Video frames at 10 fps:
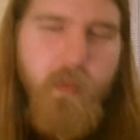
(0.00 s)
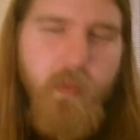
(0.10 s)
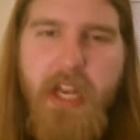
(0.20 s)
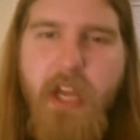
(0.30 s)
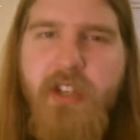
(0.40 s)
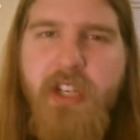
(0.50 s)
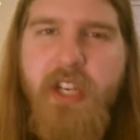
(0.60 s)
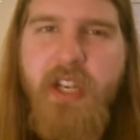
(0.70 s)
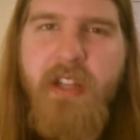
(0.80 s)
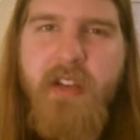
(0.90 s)
We
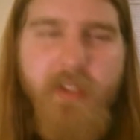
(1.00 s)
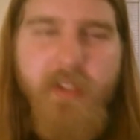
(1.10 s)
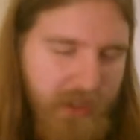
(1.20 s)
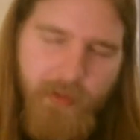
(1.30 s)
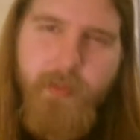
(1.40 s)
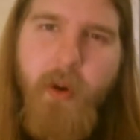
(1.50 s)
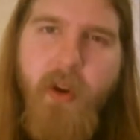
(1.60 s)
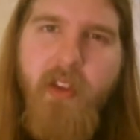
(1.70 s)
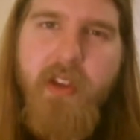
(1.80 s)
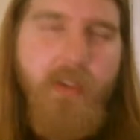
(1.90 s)
negotiated a deal. This was part
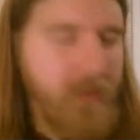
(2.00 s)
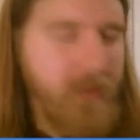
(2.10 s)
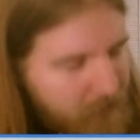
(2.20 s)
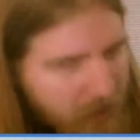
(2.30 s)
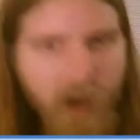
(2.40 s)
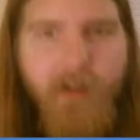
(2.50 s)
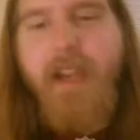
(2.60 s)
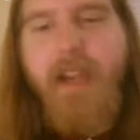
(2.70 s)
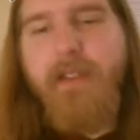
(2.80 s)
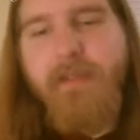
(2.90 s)
of the deal. All right,